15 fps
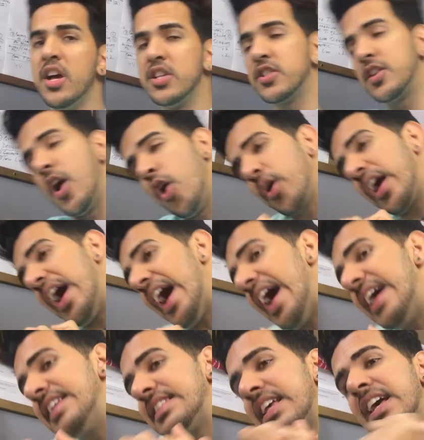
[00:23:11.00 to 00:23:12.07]
So
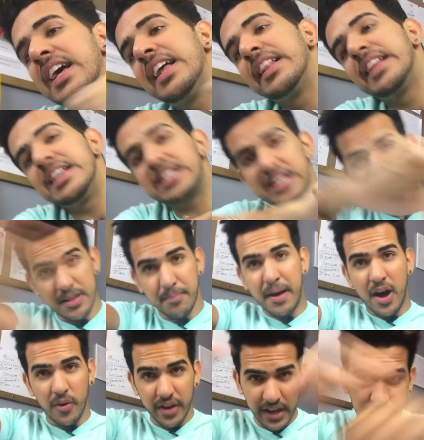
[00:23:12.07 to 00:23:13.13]
guys, this is
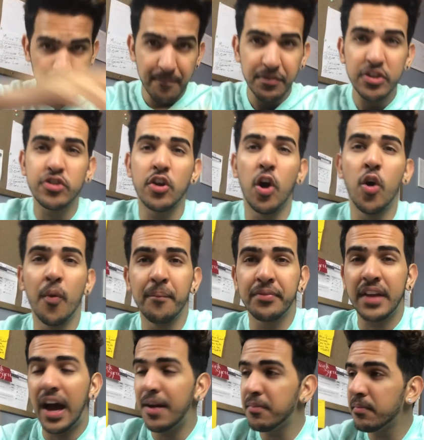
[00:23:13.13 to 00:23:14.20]
about it. So
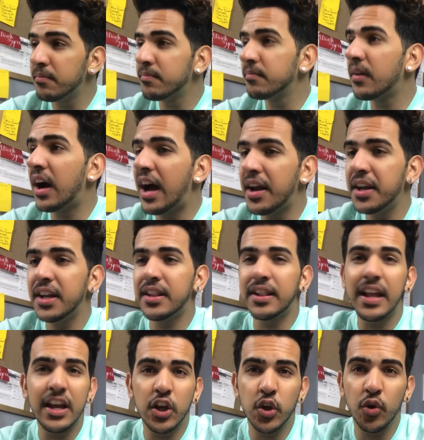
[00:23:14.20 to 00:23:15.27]
I
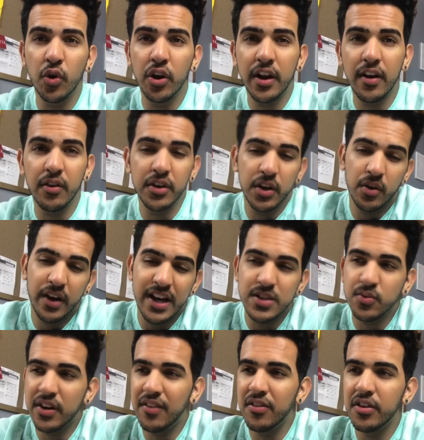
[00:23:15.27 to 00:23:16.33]
think you guys
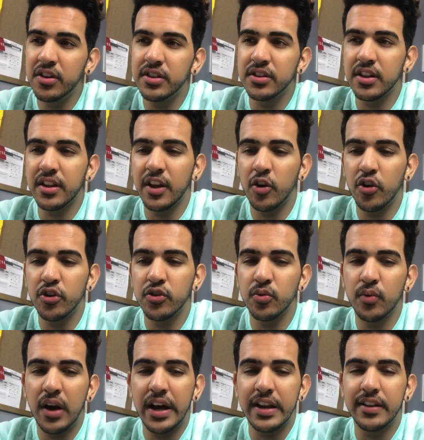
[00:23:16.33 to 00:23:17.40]
would have learned a thing or
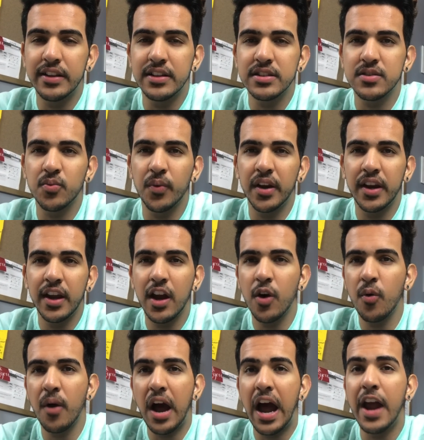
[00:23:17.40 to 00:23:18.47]
two out of this
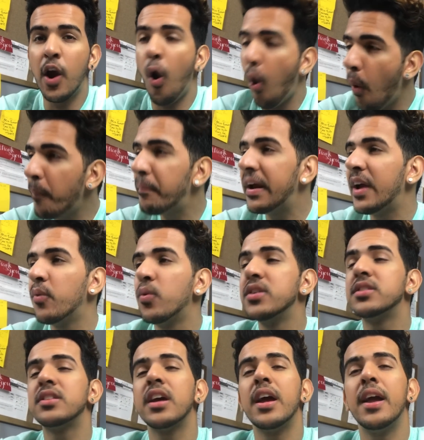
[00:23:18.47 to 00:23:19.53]
video. I hope it
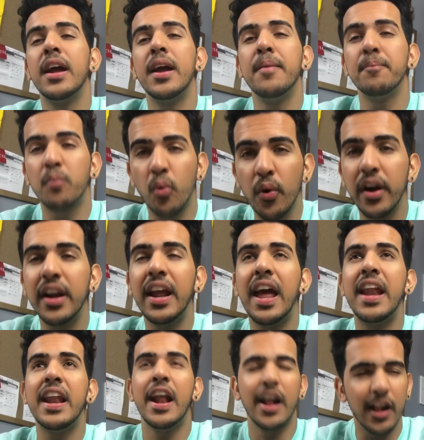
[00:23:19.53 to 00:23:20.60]
was important
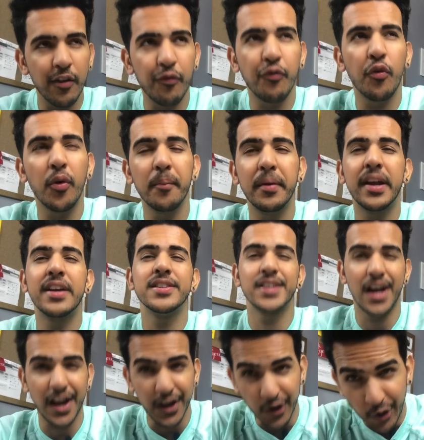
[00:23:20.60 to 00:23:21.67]
and helpful because
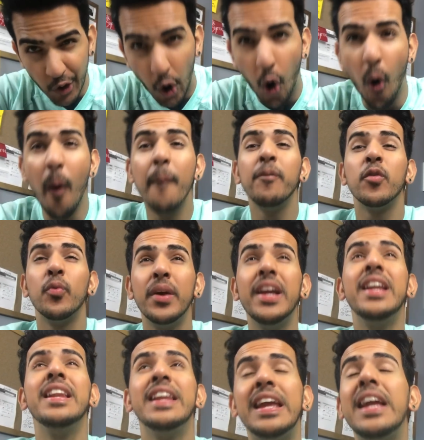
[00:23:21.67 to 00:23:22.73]
I know
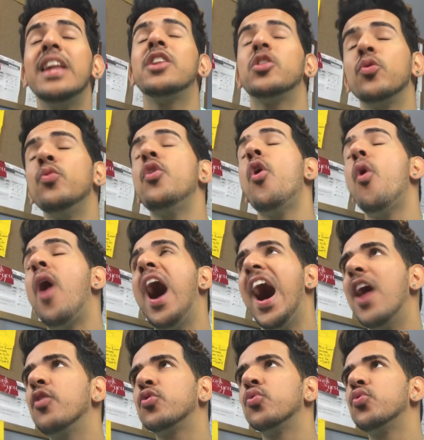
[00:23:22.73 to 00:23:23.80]
we need to know
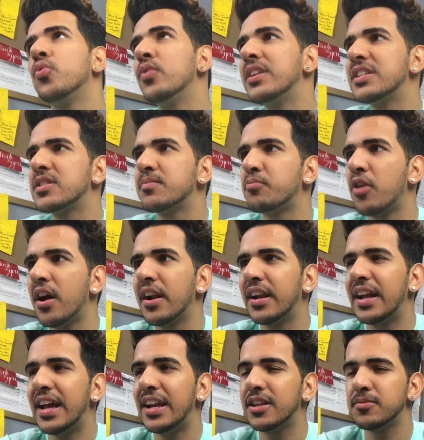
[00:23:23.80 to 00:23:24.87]
how to do this
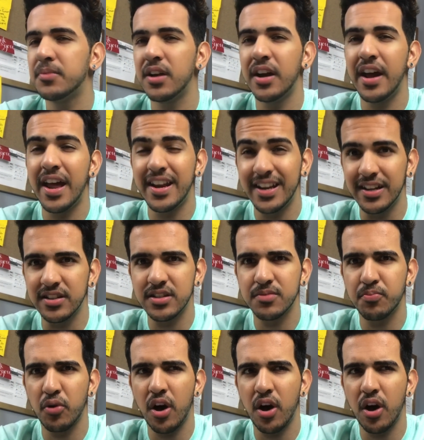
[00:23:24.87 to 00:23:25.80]
product edits